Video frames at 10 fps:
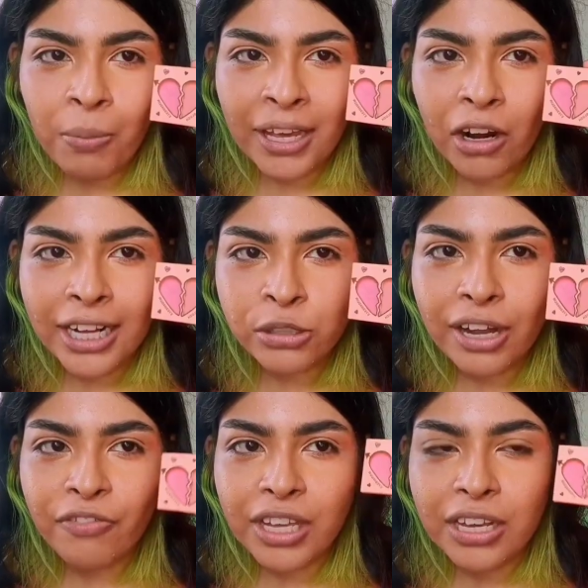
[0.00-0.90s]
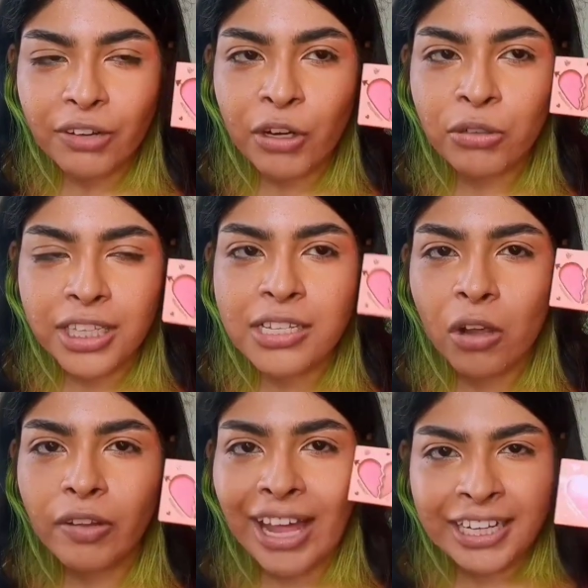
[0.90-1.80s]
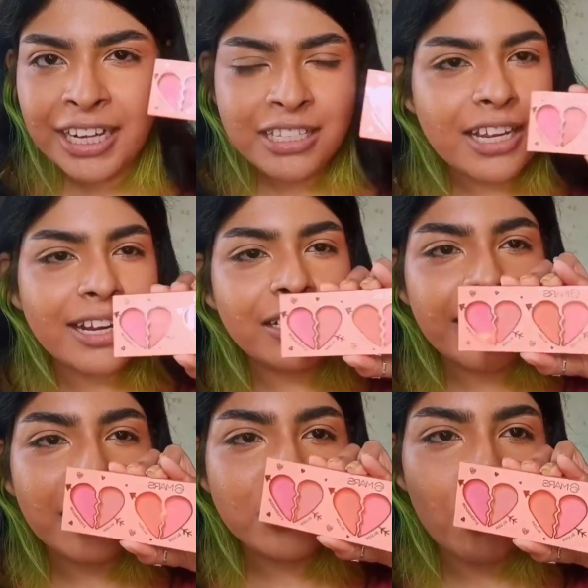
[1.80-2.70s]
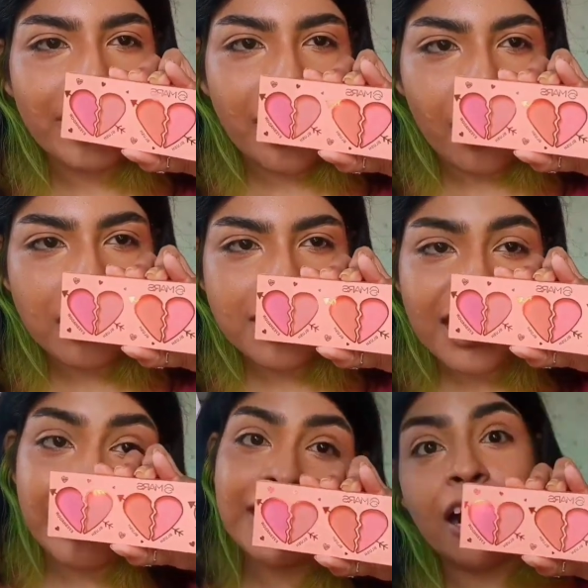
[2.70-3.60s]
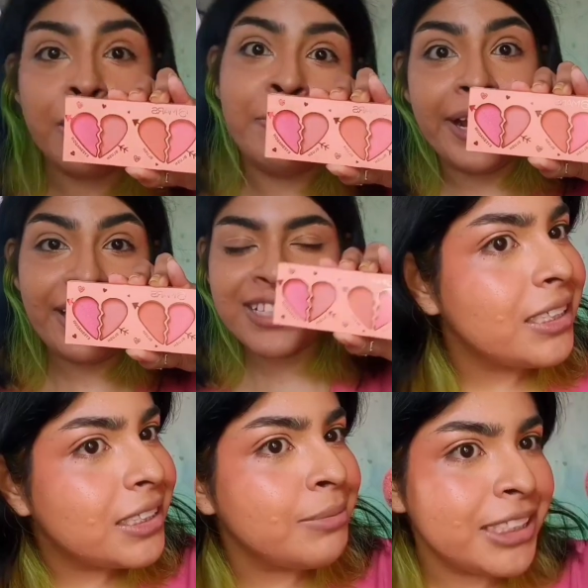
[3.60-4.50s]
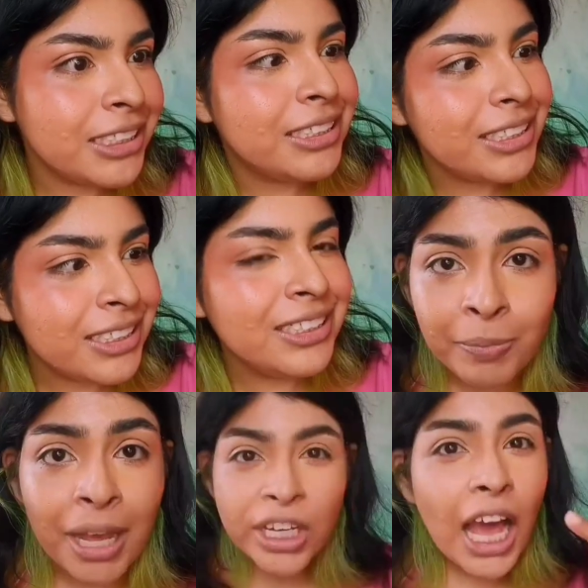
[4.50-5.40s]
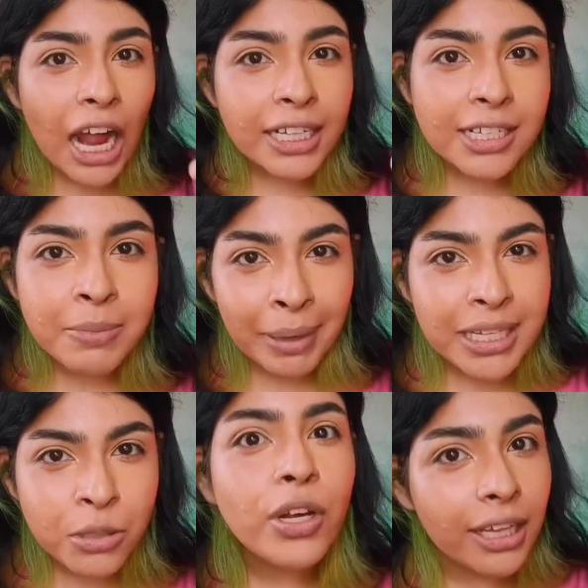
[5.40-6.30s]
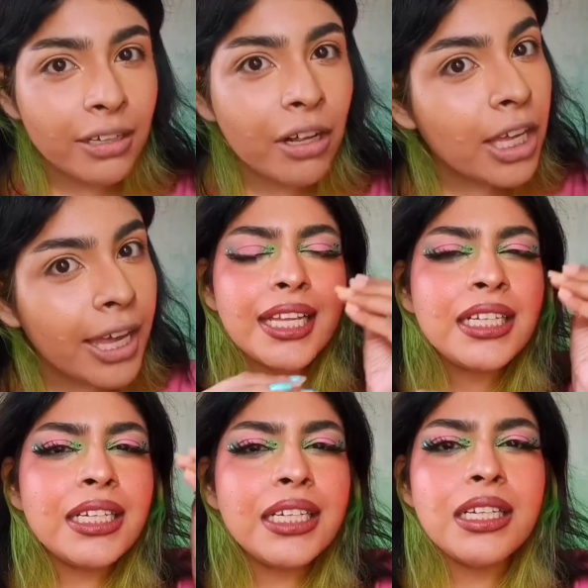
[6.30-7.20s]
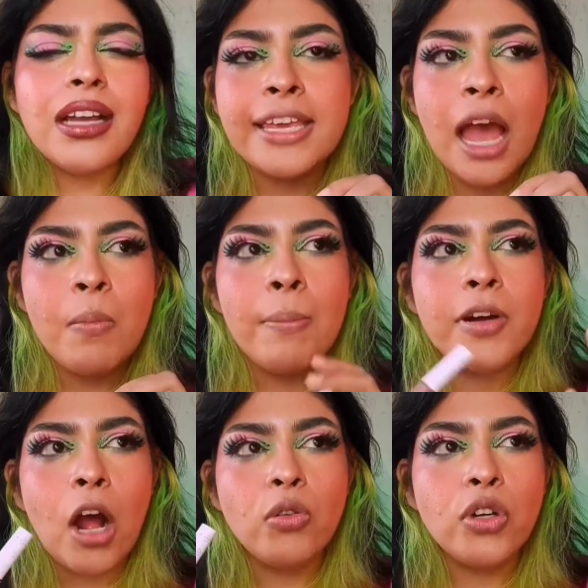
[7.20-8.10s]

Oh my god, I should have reviewed this on the Valentine's Day. There are so many hearts as well as heartbreaks. Intimidating. We are in this mess together, okay? I am a brown